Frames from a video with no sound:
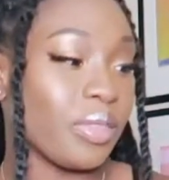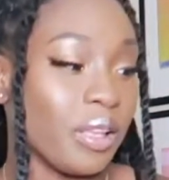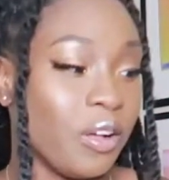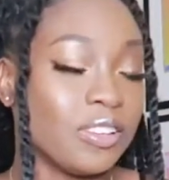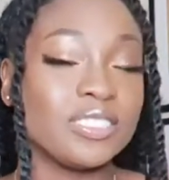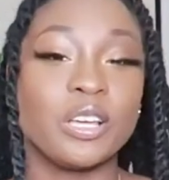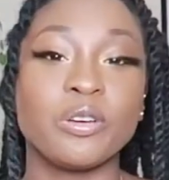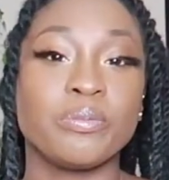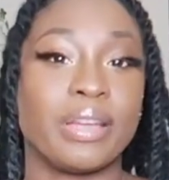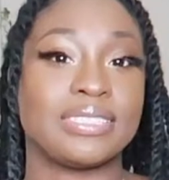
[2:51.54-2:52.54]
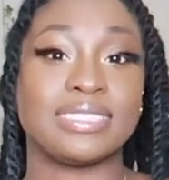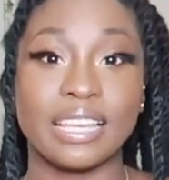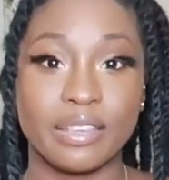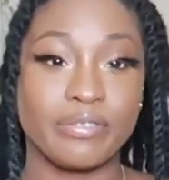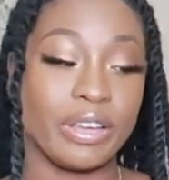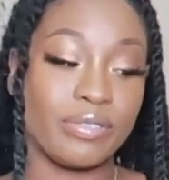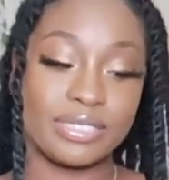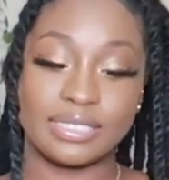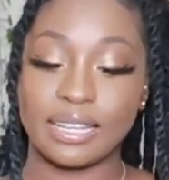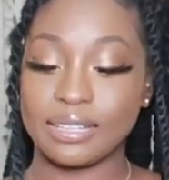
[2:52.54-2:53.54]
Also, my second favorite
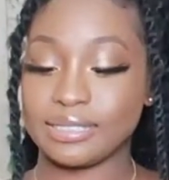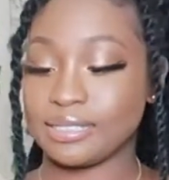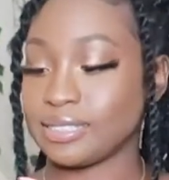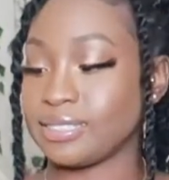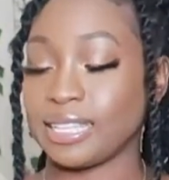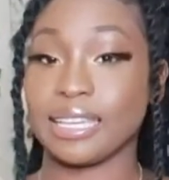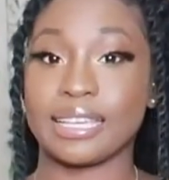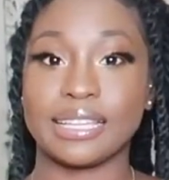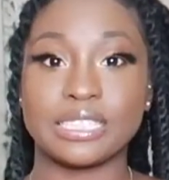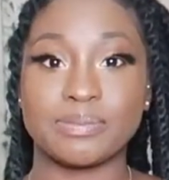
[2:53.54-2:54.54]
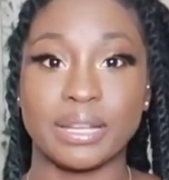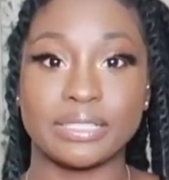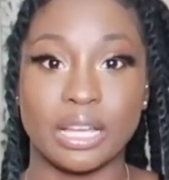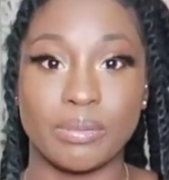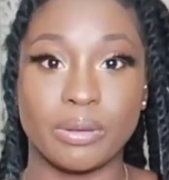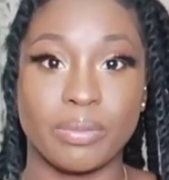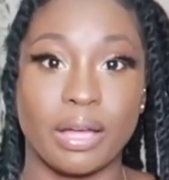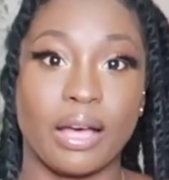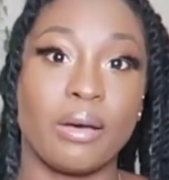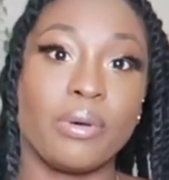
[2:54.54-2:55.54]
scent is the St. Kitts by Tommy
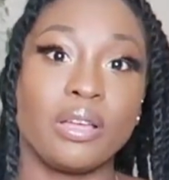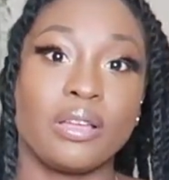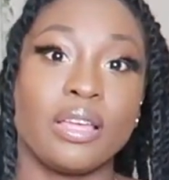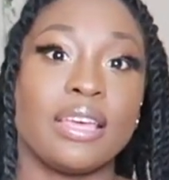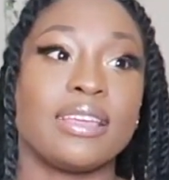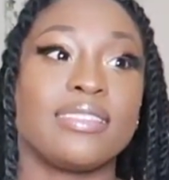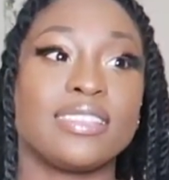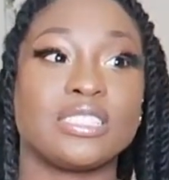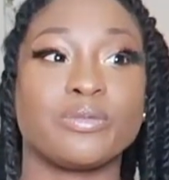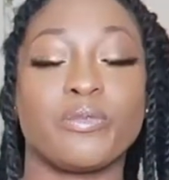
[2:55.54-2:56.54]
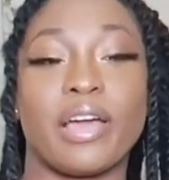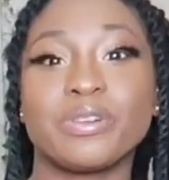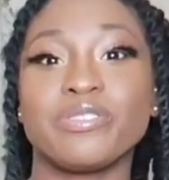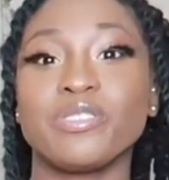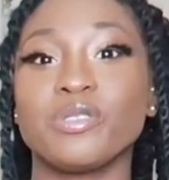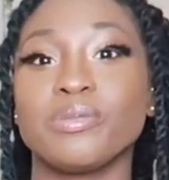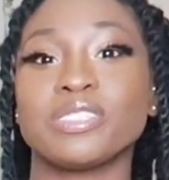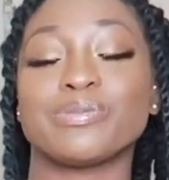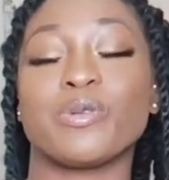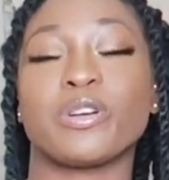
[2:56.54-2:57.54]
Bahama. This perfume
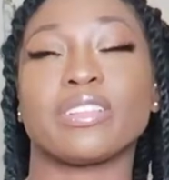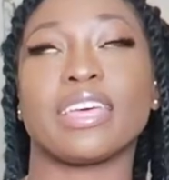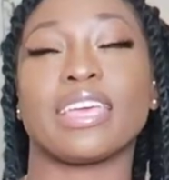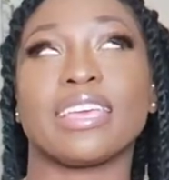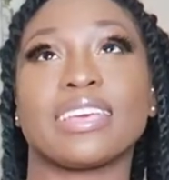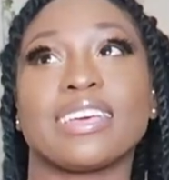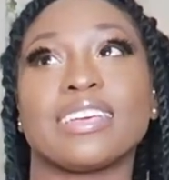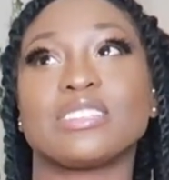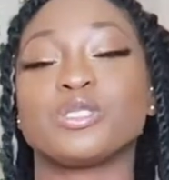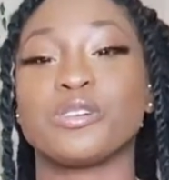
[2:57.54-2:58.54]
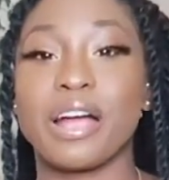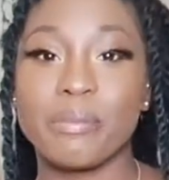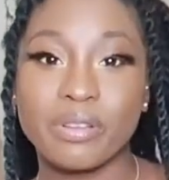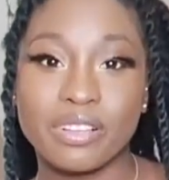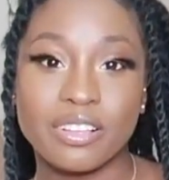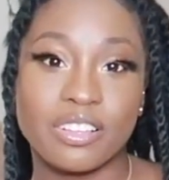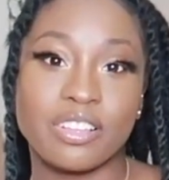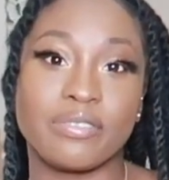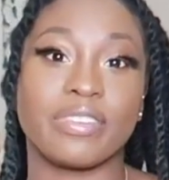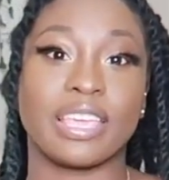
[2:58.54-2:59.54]
is more like
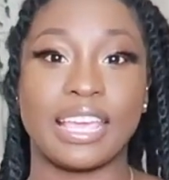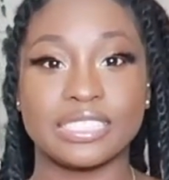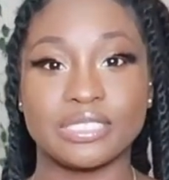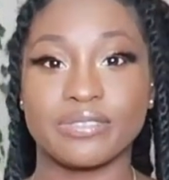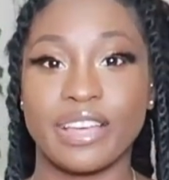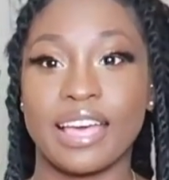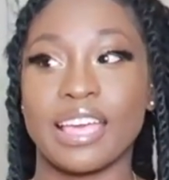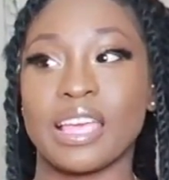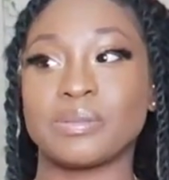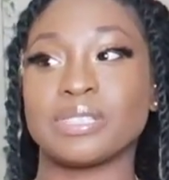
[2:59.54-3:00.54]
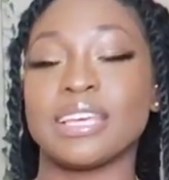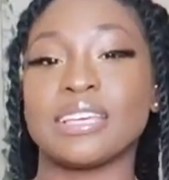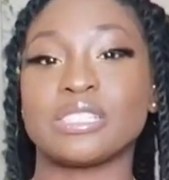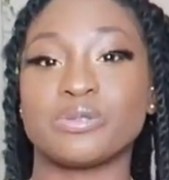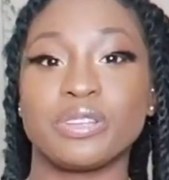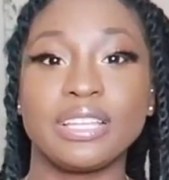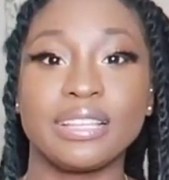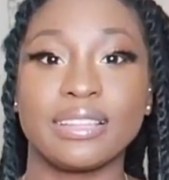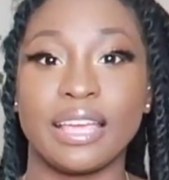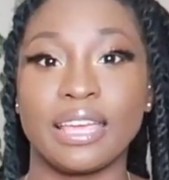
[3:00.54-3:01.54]
tropical vacation vibe. It's really
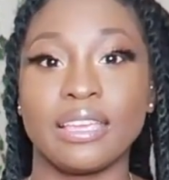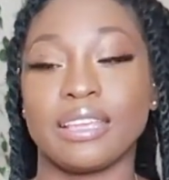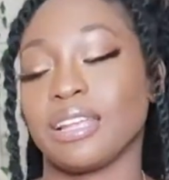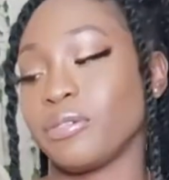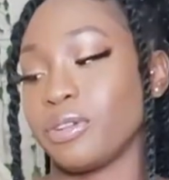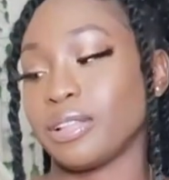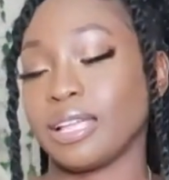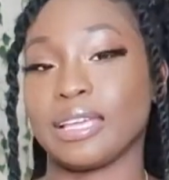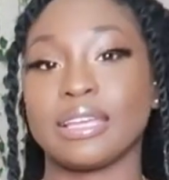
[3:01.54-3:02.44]
light and I really like